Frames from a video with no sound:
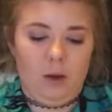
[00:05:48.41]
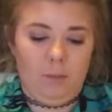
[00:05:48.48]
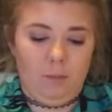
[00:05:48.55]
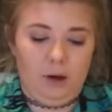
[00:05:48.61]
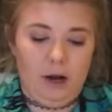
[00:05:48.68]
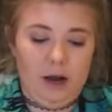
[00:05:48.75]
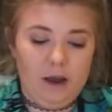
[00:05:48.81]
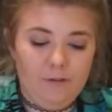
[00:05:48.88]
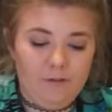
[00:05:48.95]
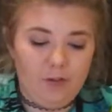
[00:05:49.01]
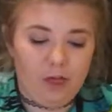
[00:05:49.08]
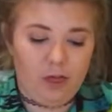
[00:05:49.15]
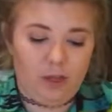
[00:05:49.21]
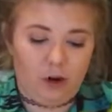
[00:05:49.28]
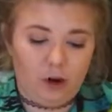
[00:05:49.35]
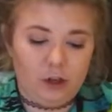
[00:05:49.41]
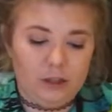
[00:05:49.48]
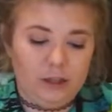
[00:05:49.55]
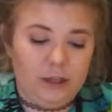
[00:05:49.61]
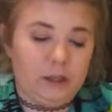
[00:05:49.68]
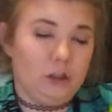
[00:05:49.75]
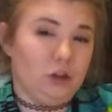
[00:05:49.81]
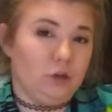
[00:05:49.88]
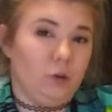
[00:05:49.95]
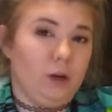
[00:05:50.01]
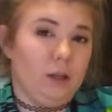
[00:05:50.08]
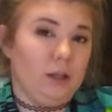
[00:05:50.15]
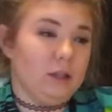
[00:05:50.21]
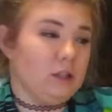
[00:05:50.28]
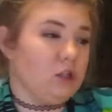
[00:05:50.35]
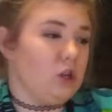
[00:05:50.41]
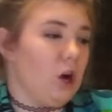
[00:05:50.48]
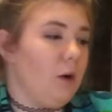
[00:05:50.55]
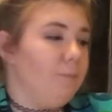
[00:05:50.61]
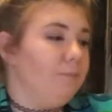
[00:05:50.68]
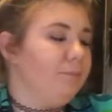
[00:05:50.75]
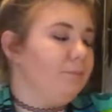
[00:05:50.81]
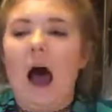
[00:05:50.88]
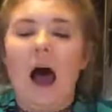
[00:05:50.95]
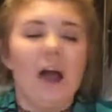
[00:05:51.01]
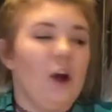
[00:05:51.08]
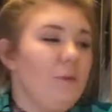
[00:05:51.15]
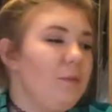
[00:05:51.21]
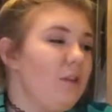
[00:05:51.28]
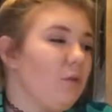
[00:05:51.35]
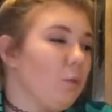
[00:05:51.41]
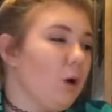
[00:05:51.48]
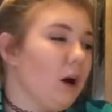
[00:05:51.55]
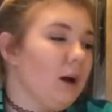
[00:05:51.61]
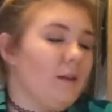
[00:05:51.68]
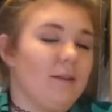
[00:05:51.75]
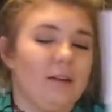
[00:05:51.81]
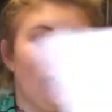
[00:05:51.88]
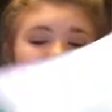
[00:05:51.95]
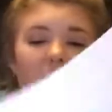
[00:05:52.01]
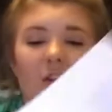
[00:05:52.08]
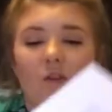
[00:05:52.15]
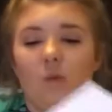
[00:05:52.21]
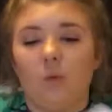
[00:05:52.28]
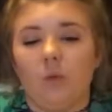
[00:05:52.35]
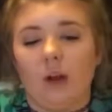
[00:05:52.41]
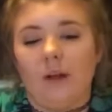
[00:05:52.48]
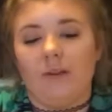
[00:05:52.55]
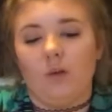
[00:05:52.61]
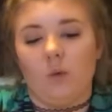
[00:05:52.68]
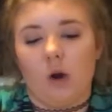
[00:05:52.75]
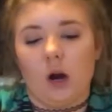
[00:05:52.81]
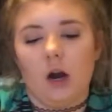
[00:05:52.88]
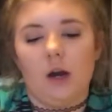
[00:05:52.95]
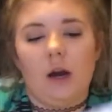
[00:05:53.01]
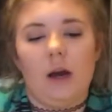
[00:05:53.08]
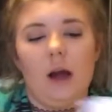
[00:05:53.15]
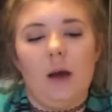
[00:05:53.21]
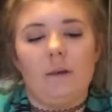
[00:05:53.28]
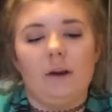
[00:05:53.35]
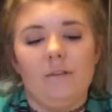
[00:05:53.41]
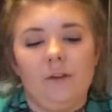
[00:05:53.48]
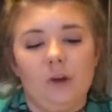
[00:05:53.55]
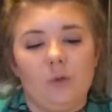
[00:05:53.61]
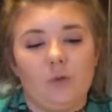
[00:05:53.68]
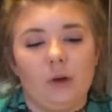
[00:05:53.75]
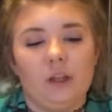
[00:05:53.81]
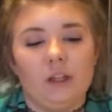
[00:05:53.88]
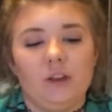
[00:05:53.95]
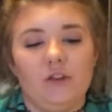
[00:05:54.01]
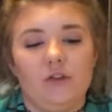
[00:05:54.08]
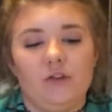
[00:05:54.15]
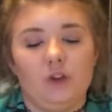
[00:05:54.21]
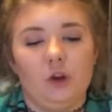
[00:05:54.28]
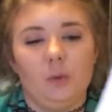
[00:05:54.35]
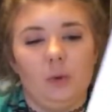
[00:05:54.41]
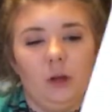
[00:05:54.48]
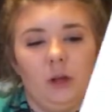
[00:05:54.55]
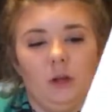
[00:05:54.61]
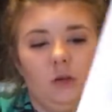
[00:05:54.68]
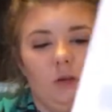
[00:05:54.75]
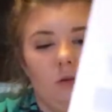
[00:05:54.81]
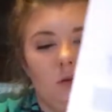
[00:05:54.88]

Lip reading: But I have thoroughly enjoyed this job. I hope this works, because if this doesn't work, I'm gonna feel really stupid.